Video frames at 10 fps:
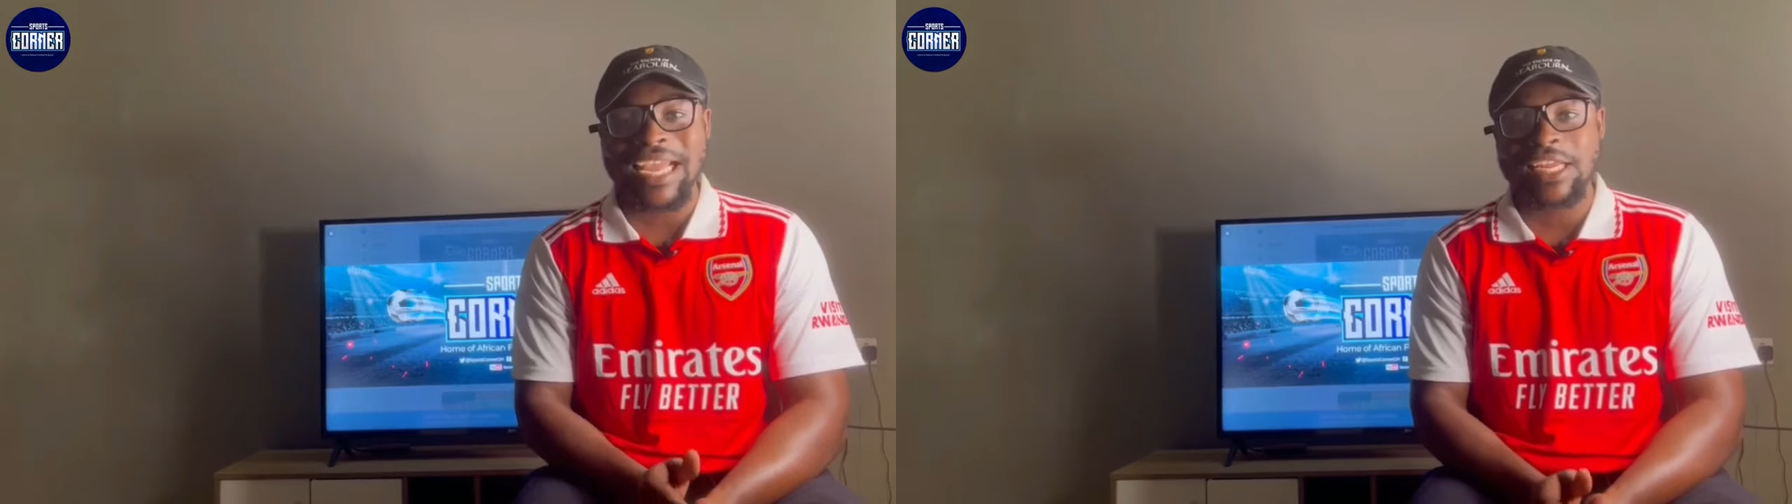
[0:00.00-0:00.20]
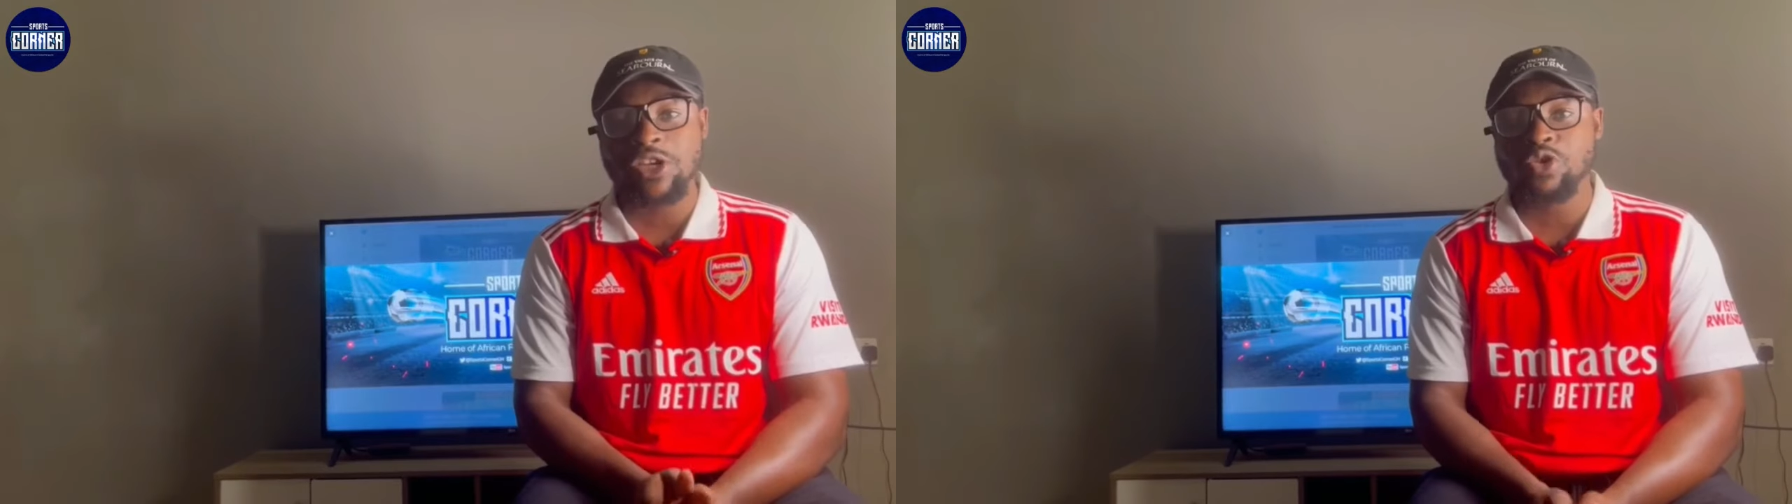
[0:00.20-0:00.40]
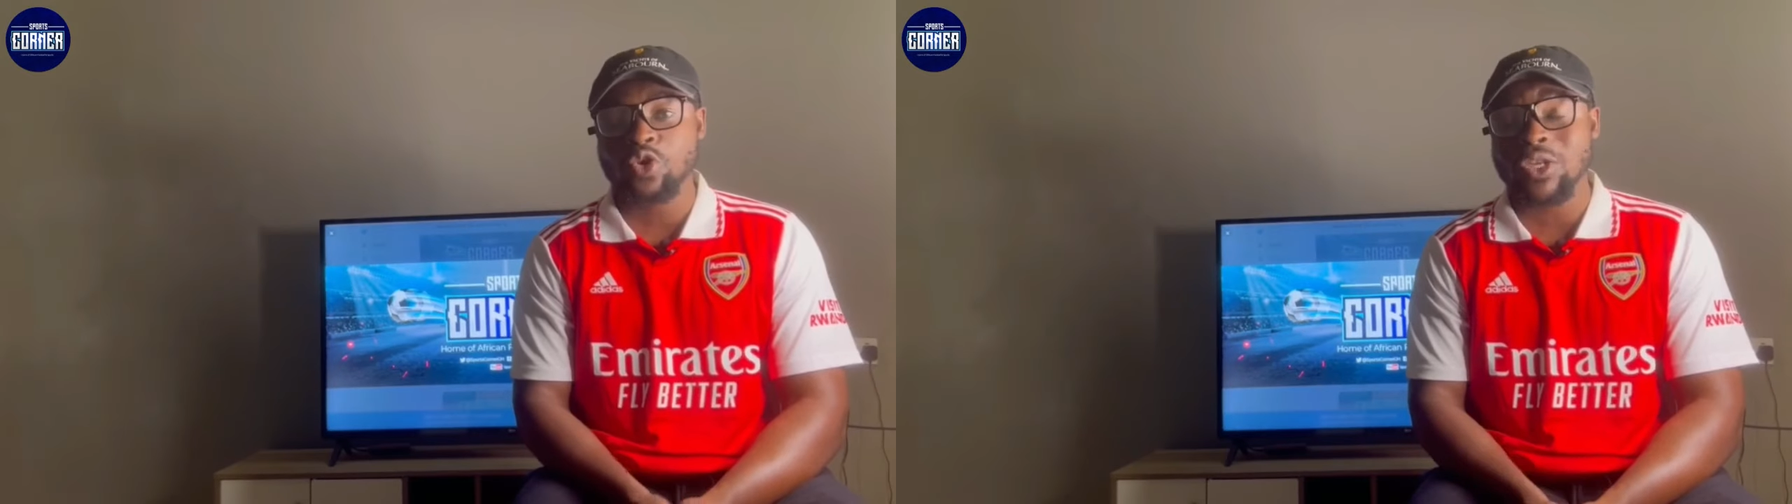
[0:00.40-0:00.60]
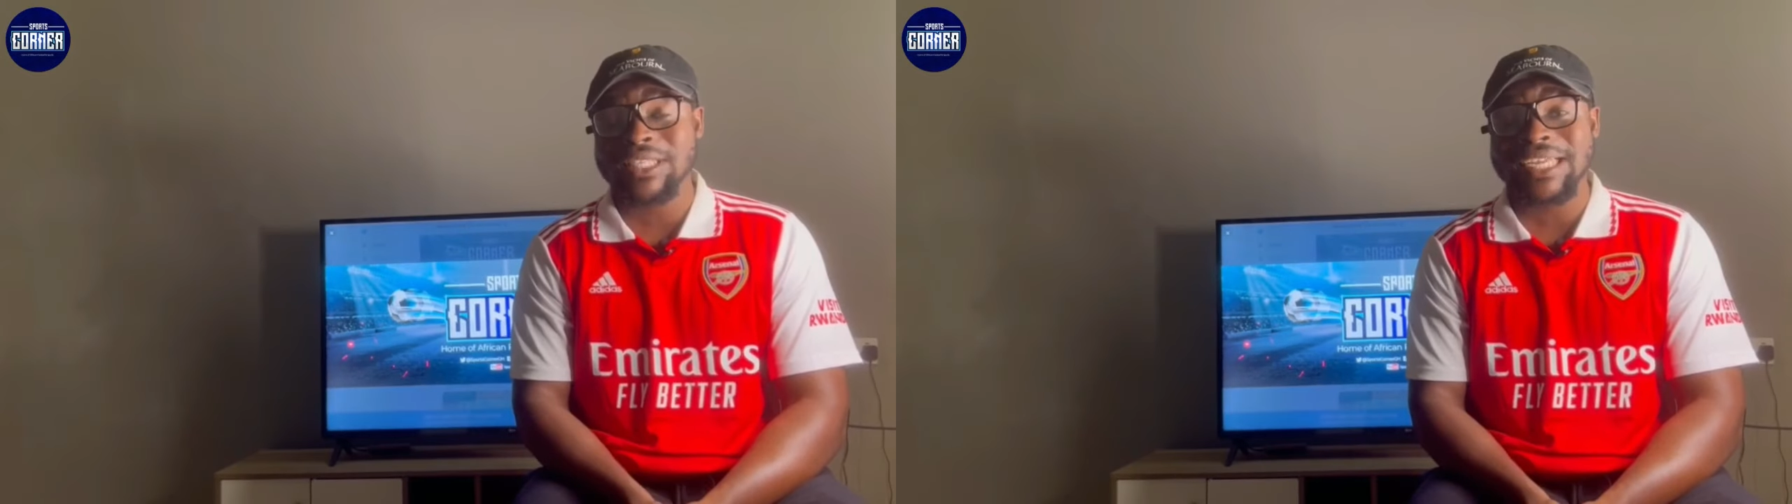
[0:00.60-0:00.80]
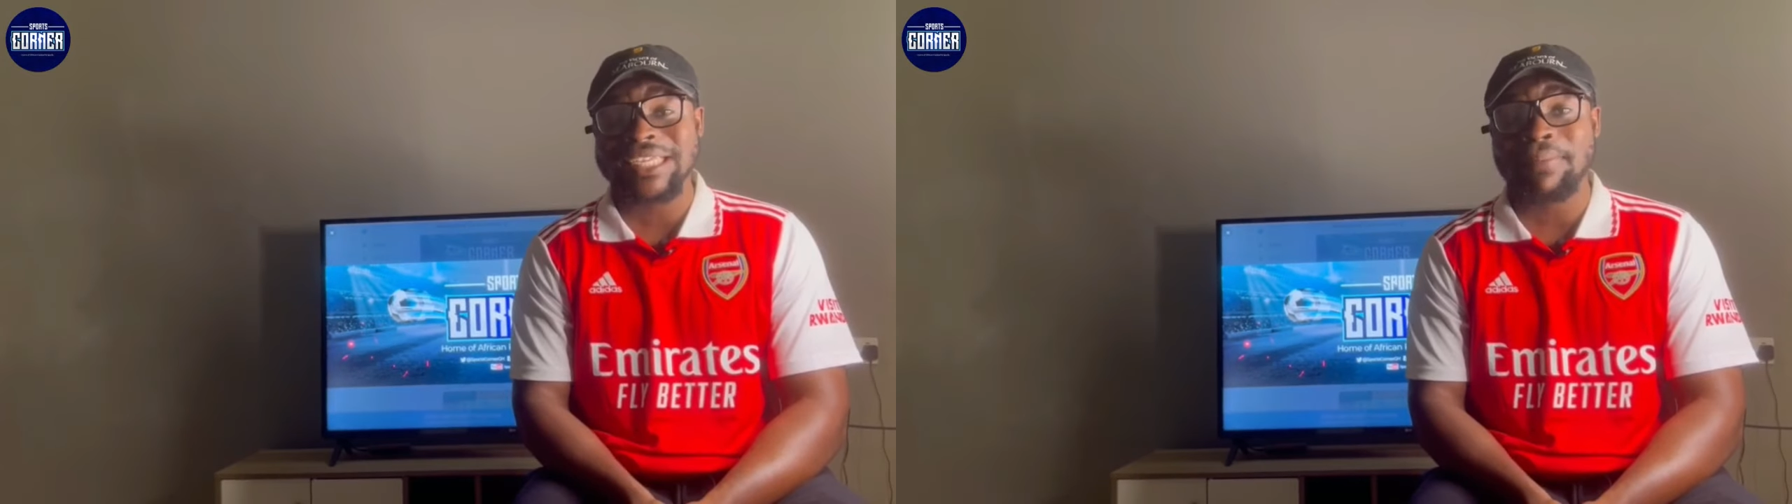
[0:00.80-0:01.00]
any news
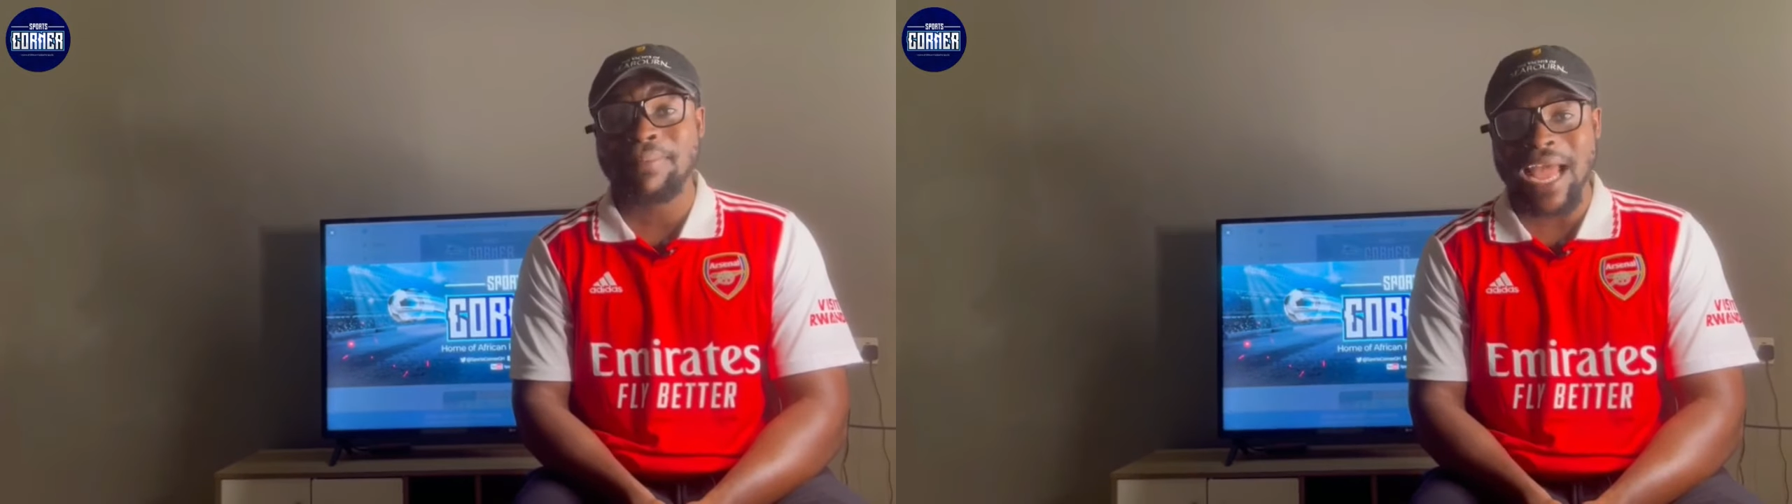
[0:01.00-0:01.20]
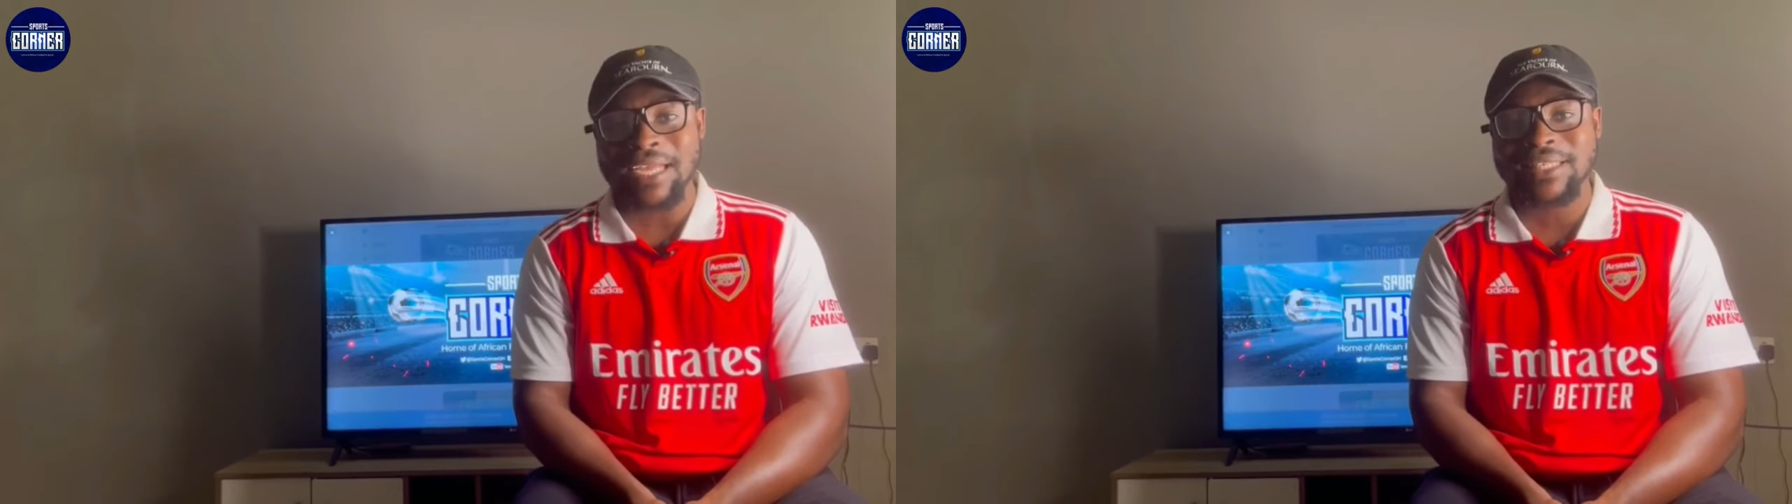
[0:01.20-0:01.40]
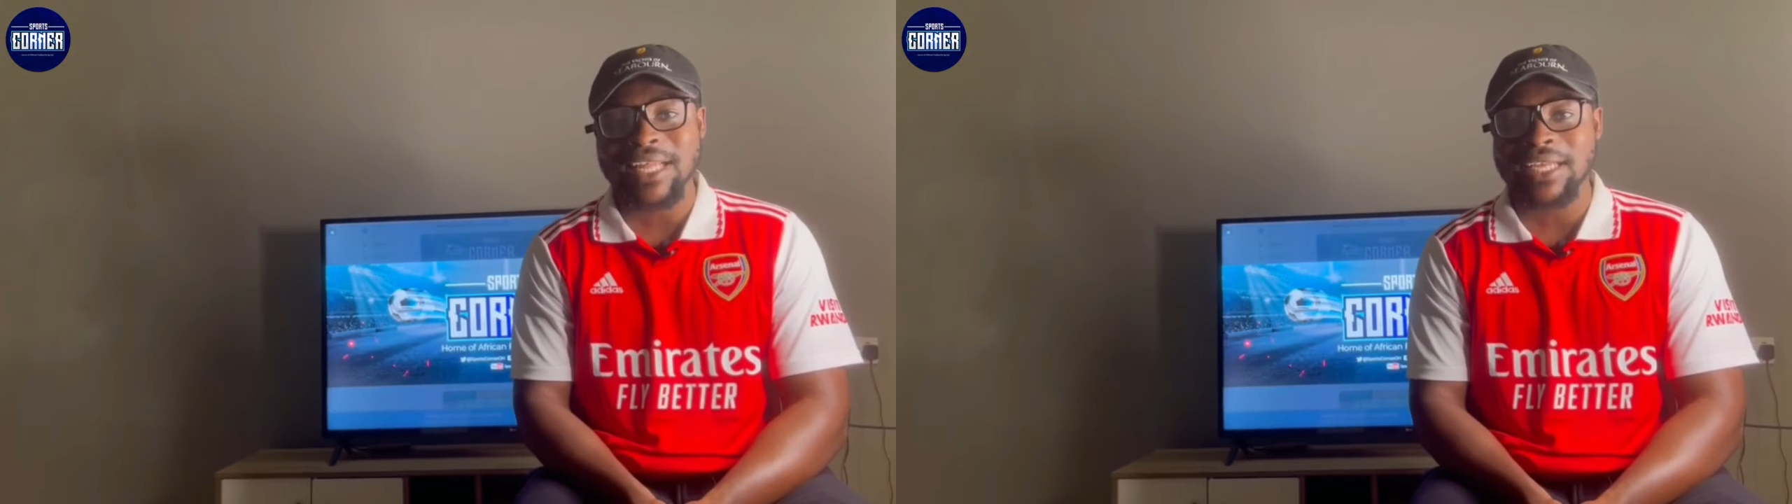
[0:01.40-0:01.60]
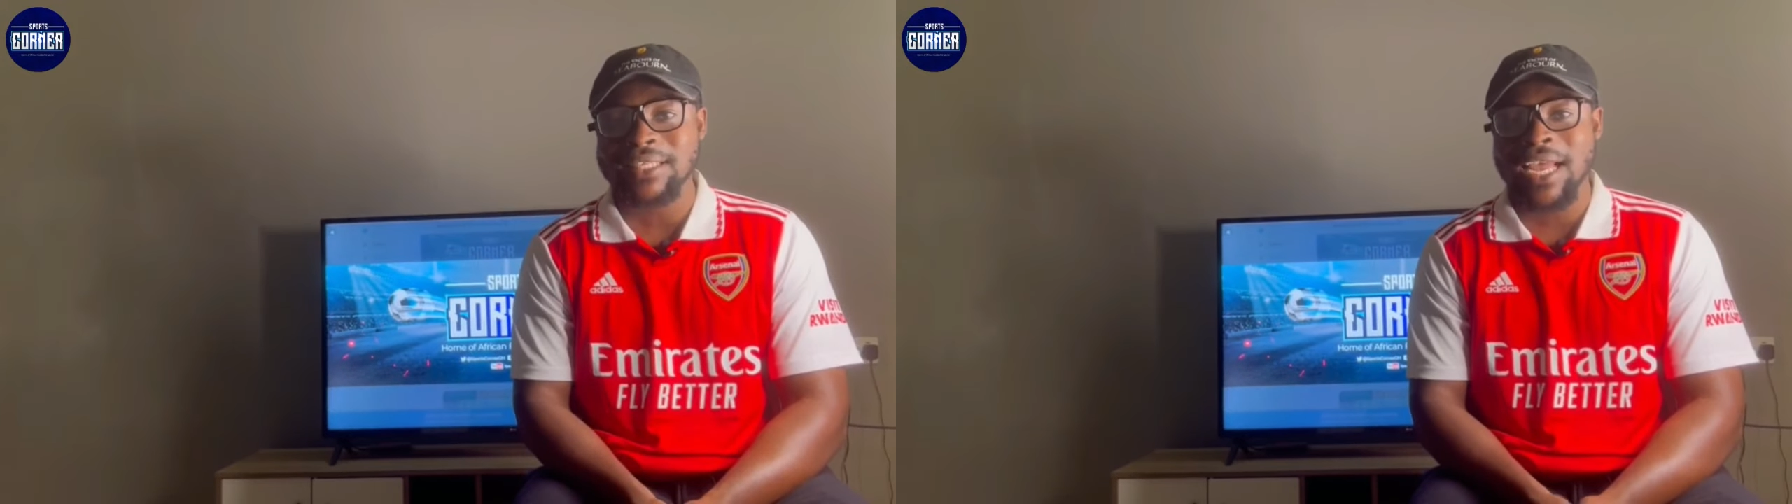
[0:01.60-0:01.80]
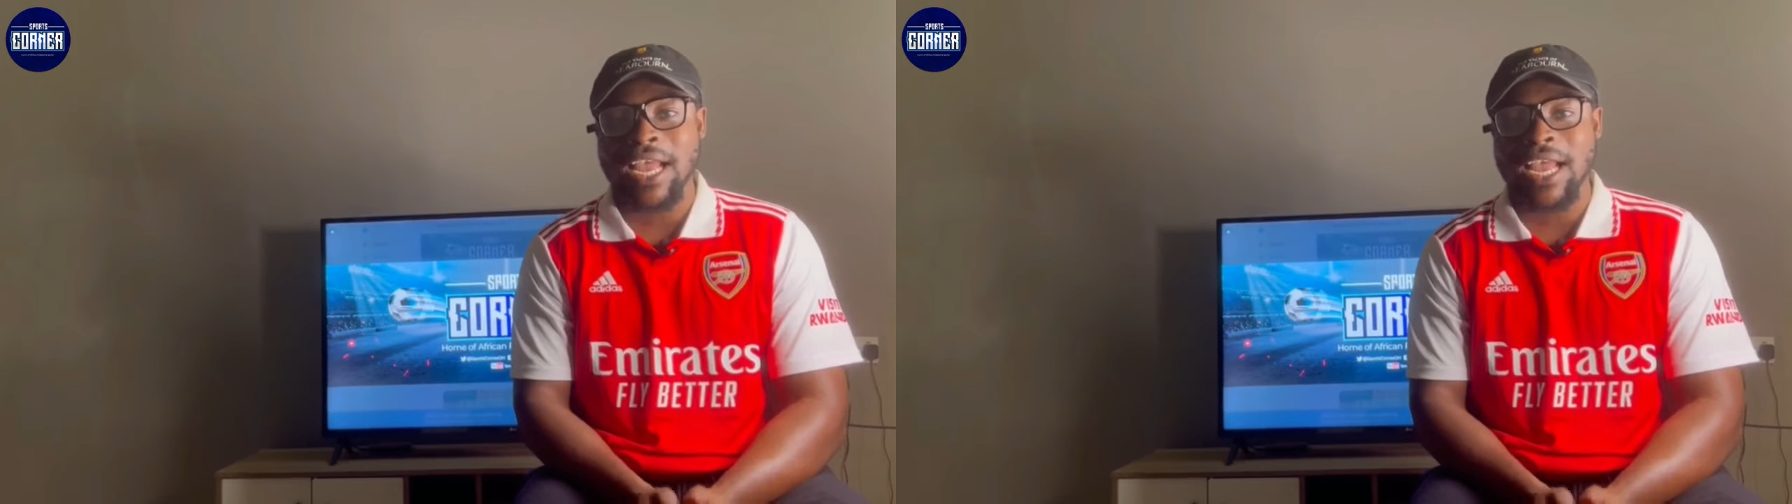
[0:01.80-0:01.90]
concerning the Black Stars